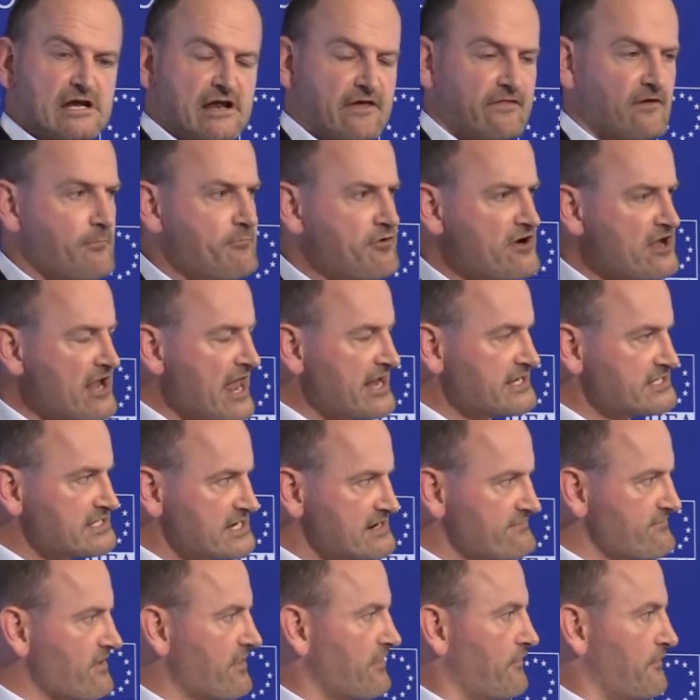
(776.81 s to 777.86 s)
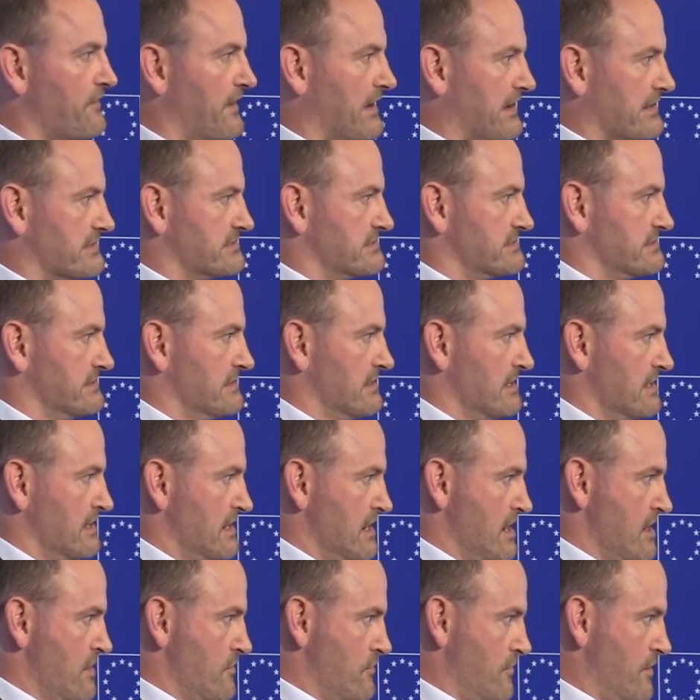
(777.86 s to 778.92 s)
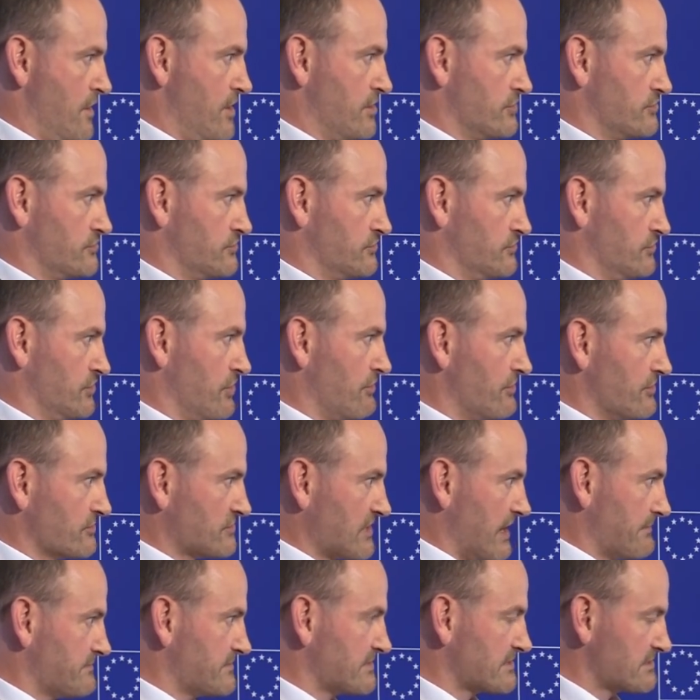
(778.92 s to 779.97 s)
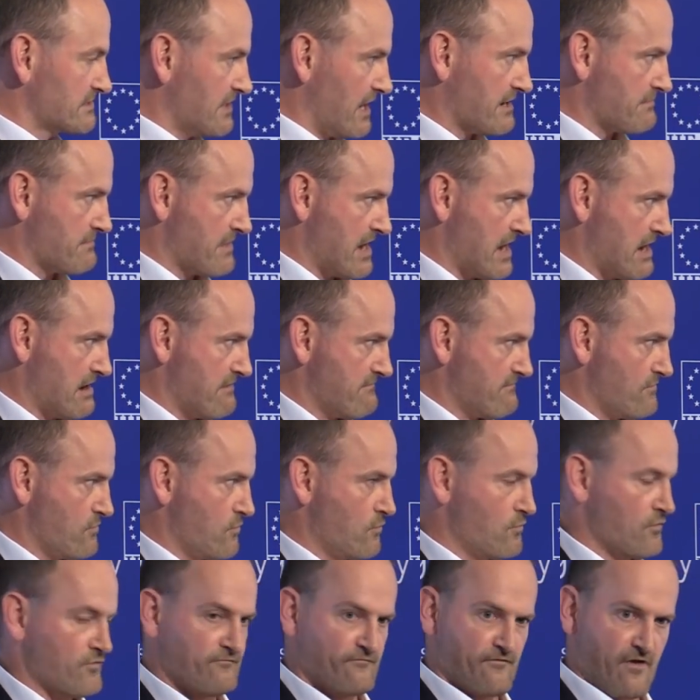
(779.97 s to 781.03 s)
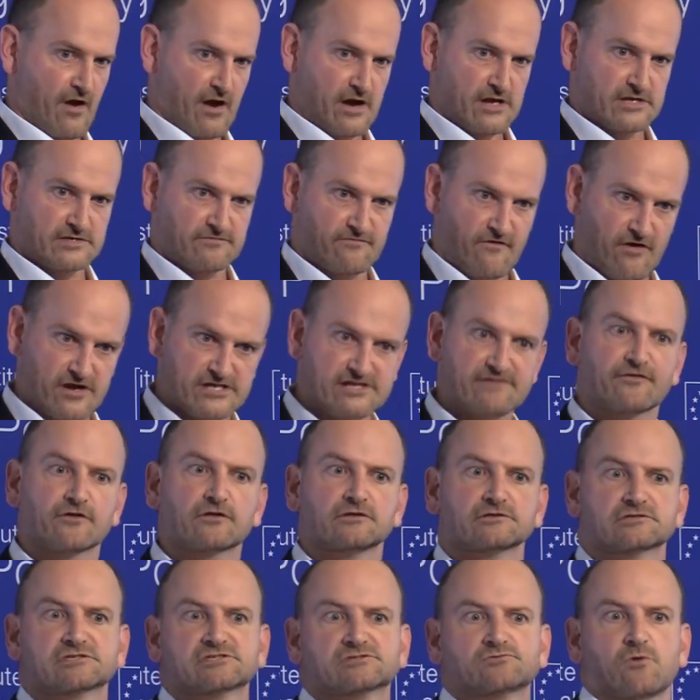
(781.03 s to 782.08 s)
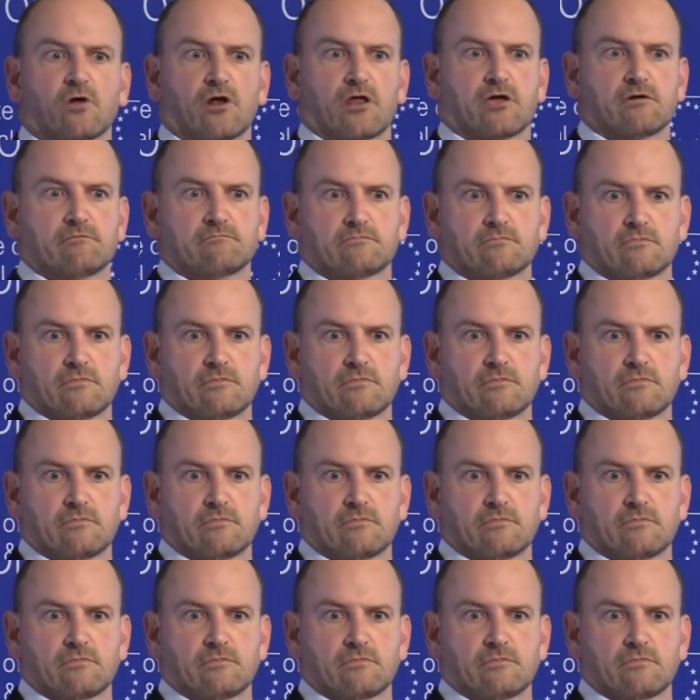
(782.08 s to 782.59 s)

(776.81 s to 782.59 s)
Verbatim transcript: Now, there are plenty of other things that Eurosceptics like me would find very difficult to swallow,